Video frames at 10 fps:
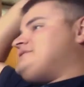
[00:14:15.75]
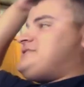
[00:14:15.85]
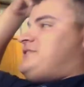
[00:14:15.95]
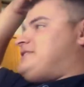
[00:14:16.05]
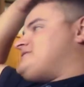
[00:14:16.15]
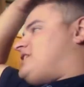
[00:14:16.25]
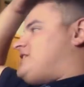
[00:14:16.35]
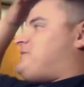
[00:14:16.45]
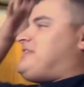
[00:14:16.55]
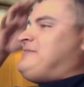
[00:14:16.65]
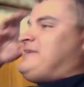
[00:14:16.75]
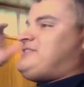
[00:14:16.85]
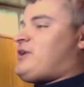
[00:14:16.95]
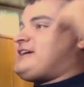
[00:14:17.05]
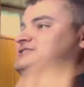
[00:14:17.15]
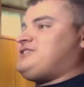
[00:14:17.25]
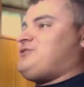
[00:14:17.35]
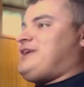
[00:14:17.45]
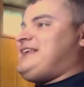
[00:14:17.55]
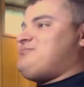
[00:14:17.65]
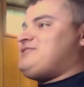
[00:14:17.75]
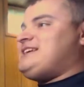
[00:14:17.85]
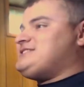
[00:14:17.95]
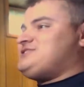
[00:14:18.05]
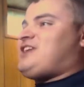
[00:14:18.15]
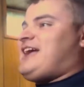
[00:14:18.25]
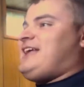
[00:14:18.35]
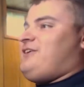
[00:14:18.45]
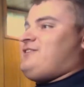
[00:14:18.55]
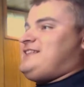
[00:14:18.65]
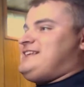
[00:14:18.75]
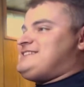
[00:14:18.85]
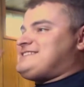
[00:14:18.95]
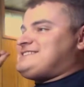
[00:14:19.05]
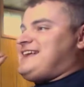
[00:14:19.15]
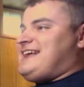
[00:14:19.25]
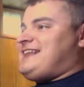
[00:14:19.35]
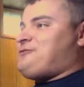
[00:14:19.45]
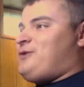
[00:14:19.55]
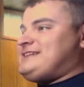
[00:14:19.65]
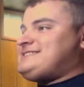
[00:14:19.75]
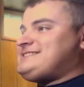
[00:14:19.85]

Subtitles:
So it started with him at the orchestra where he plays the triangle and he just has to hit it once.